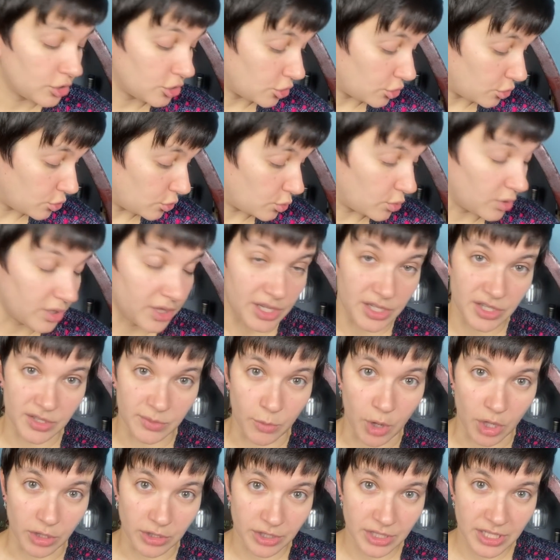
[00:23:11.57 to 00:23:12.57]
to the
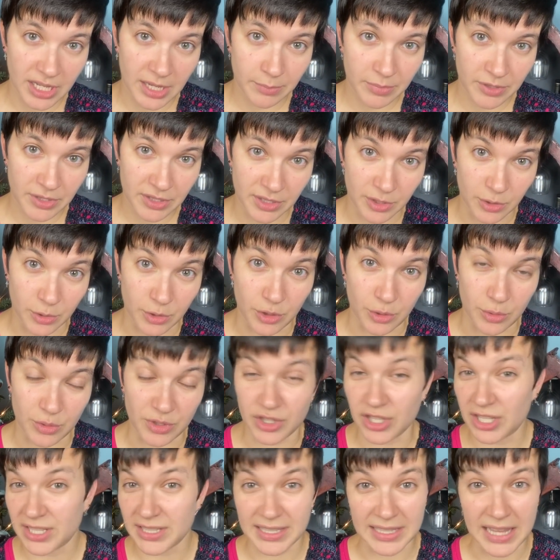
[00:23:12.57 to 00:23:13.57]
smaller tips to do
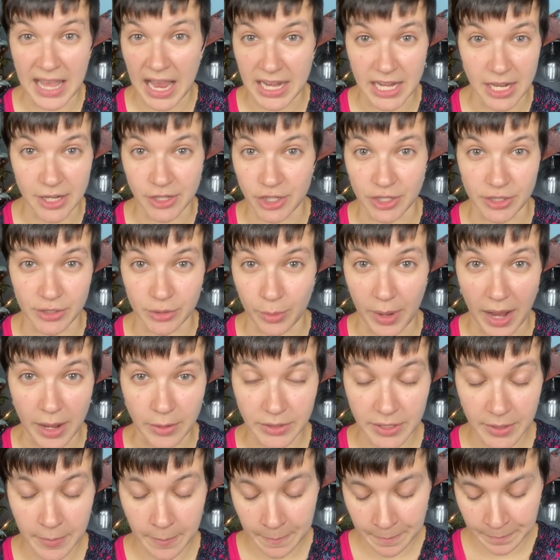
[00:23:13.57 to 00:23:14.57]
just nine inches
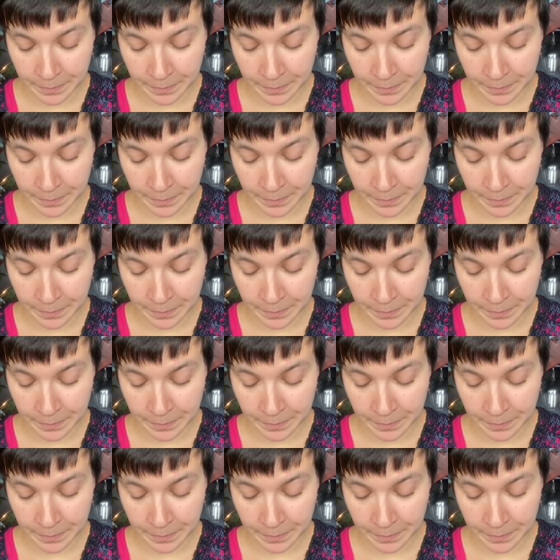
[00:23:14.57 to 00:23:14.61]
around